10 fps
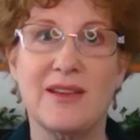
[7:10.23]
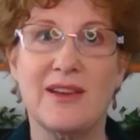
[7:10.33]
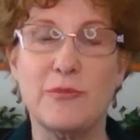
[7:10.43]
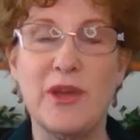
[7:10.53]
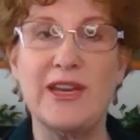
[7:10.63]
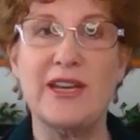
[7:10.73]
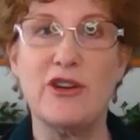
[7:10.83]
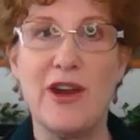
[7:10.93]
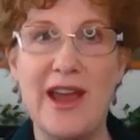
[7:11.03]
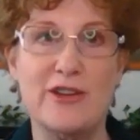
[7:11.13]
have been in
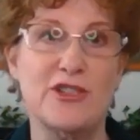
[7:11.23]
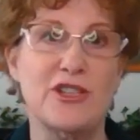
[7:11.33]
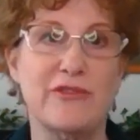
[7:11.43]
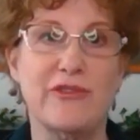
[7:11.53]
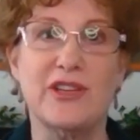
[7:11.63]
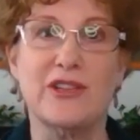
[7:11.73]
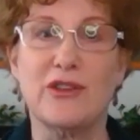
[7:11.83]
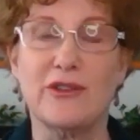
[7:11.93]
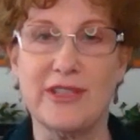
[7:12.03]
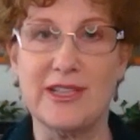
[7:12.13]
your energy field
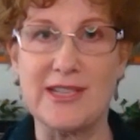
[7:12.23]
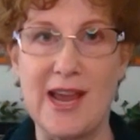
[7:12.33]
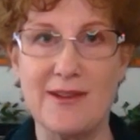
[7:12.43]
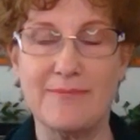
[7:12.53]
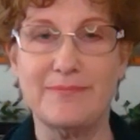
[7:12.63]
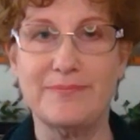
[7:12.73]
over the day.